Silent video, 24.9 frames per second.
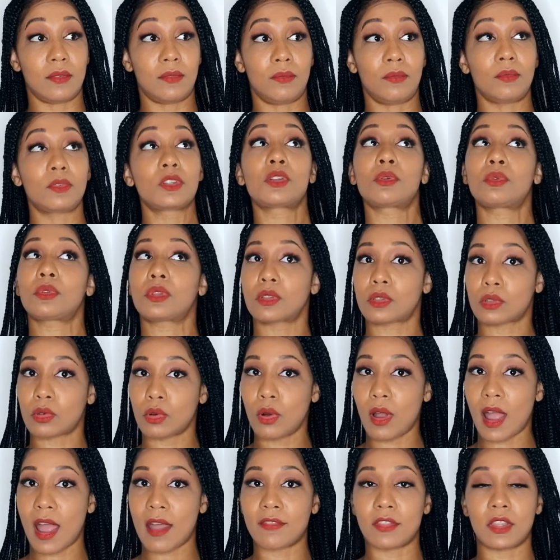she was in
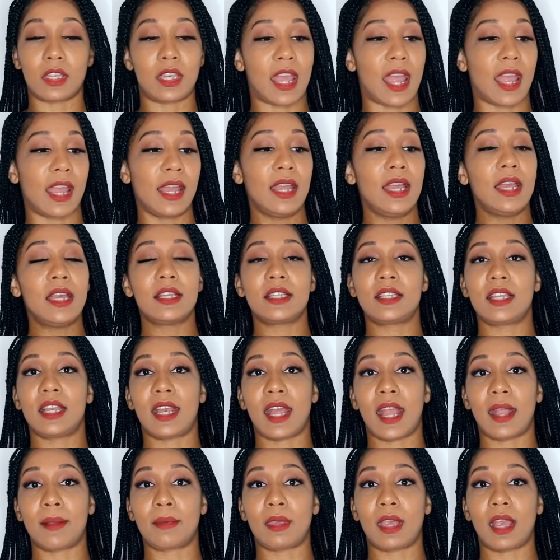school half the day, did
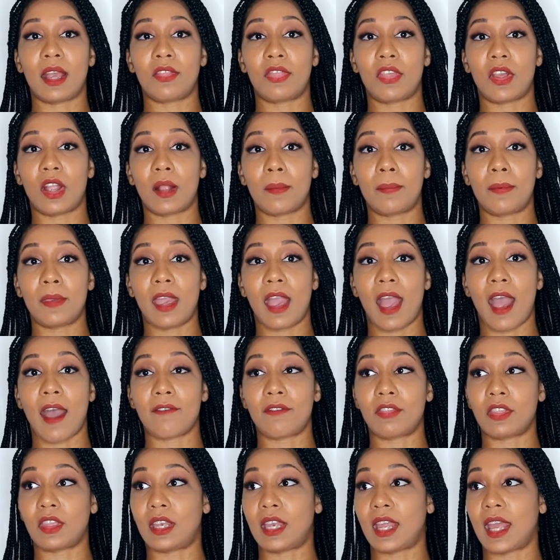ABA therapy
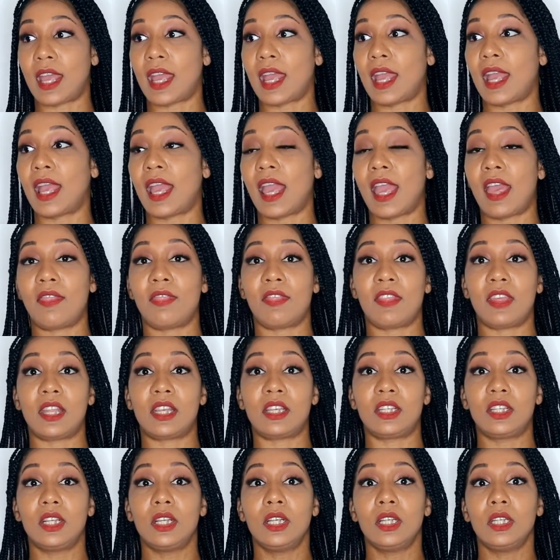half the day, and
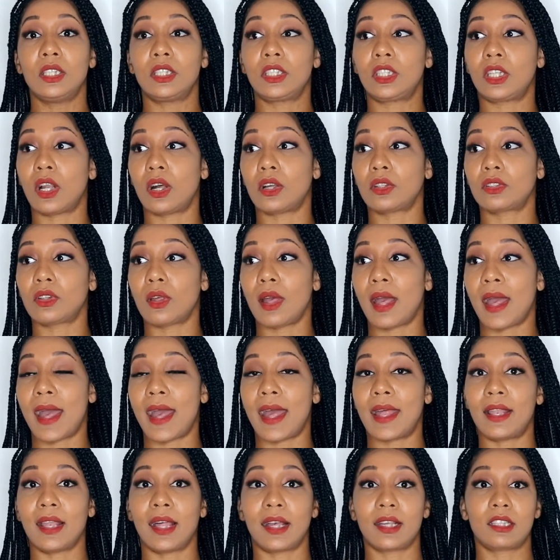then she also
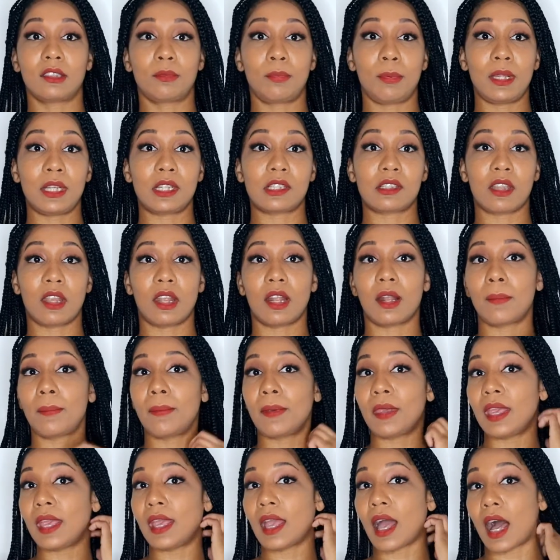had like speech
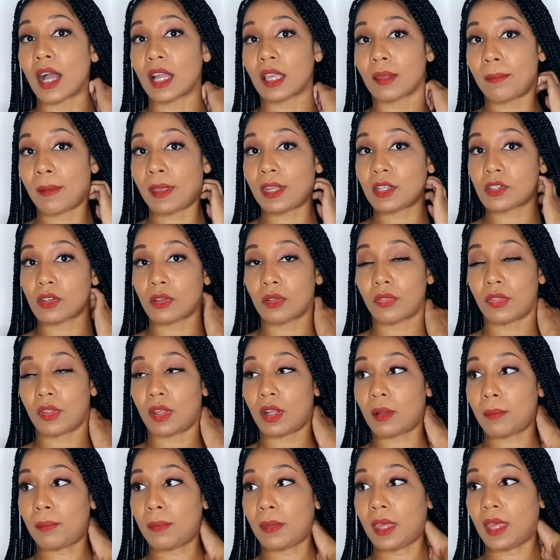therapy, occupational
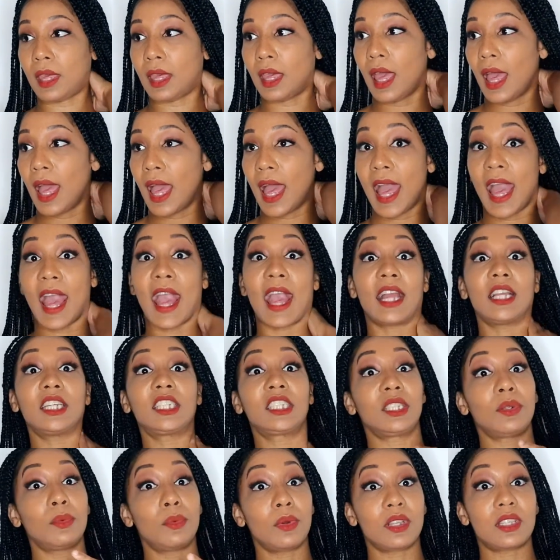therapy, and
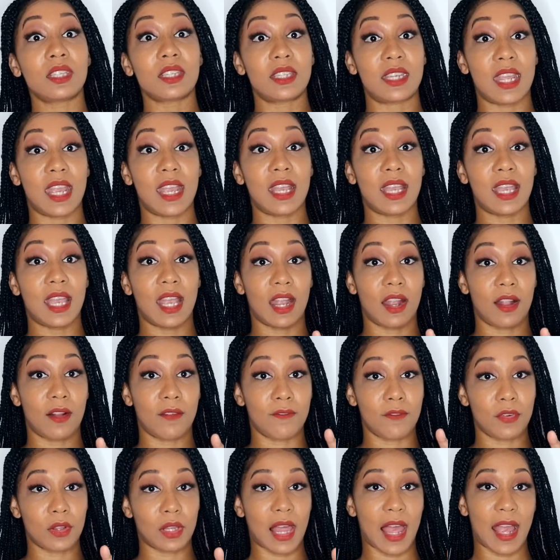she went to
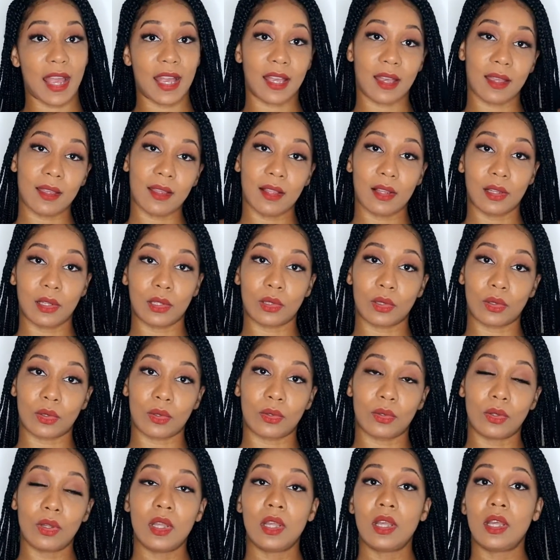daycare for like a
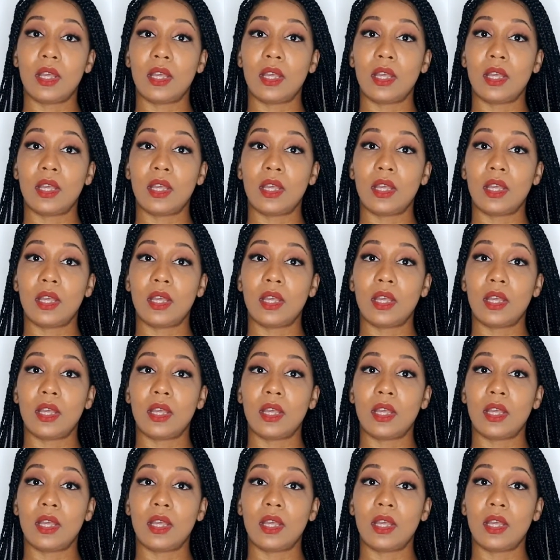little